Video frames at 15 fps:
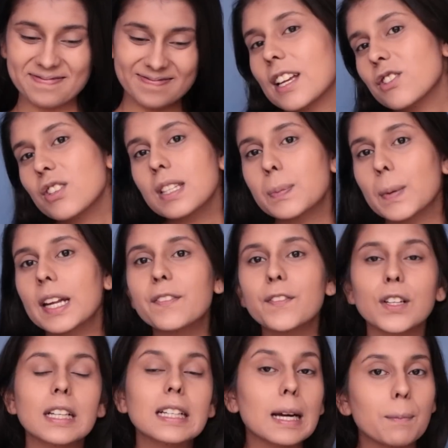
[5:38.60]
let's just wait
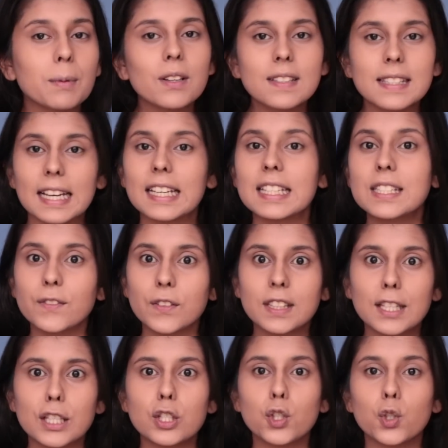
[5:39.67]
for a couple of seconds for
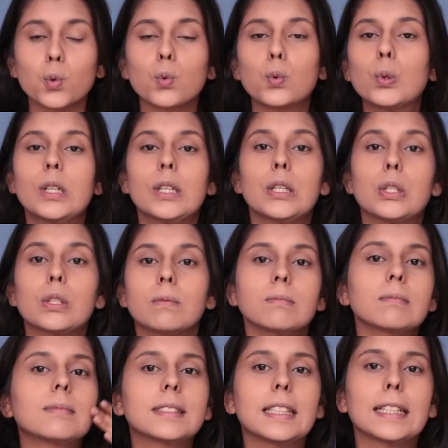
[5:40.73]
this to
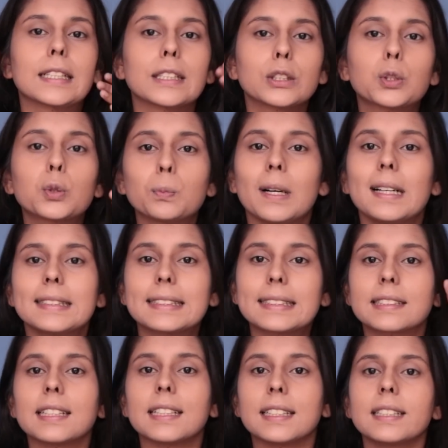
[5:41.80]
get into my
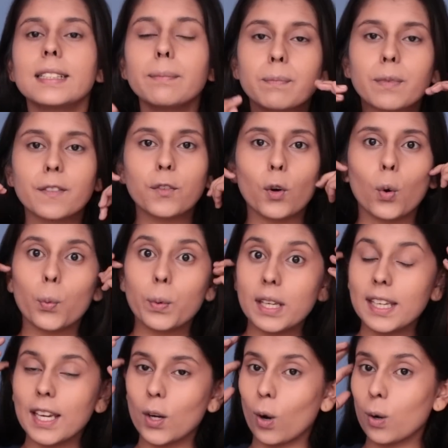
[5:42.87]
skin before we
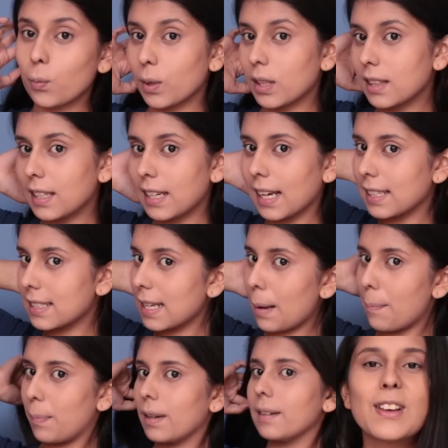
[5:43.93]
get on with the next step.
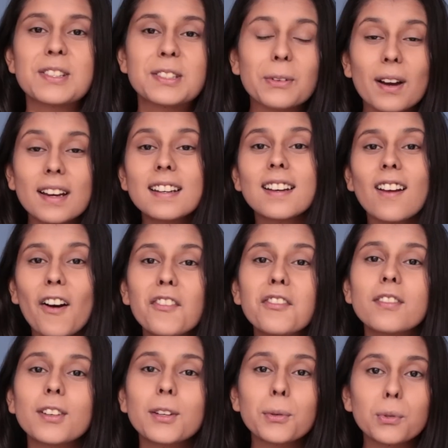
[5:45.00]
So I
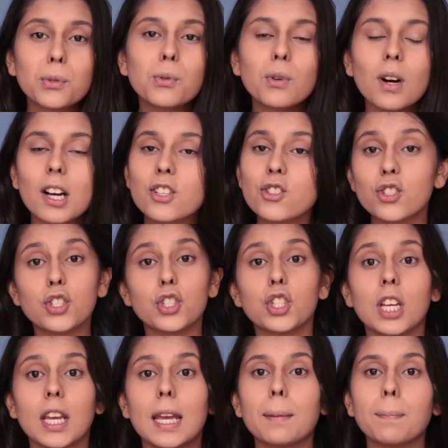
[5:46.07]
love to
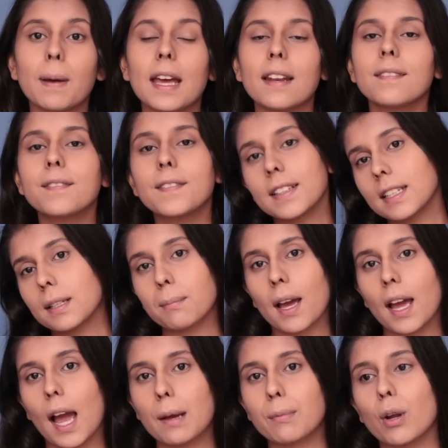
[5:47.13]
shape and fill in
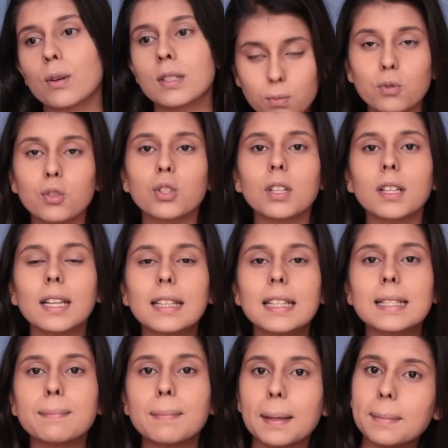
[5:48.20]
my eyebrows. So I'm just going
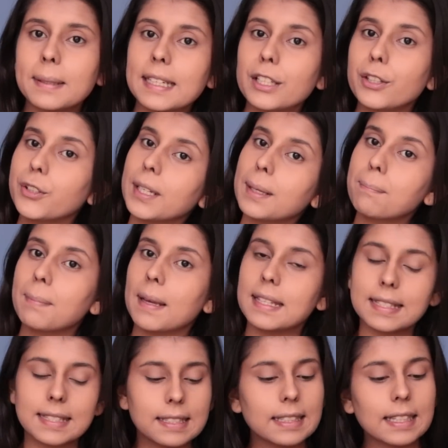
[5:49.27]
to take this Maybelline cream
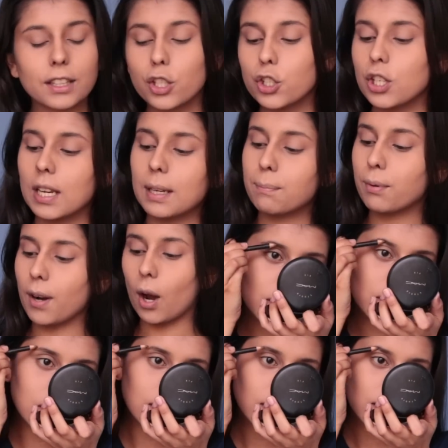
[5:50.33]
pencil in the shade
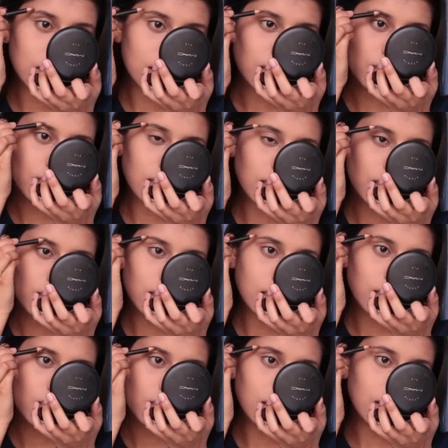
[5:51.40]
brown, and I'm going to
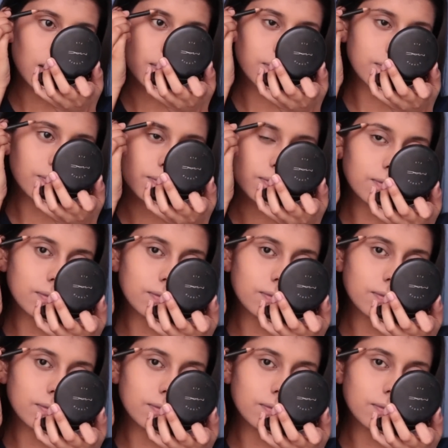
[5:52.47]
follow along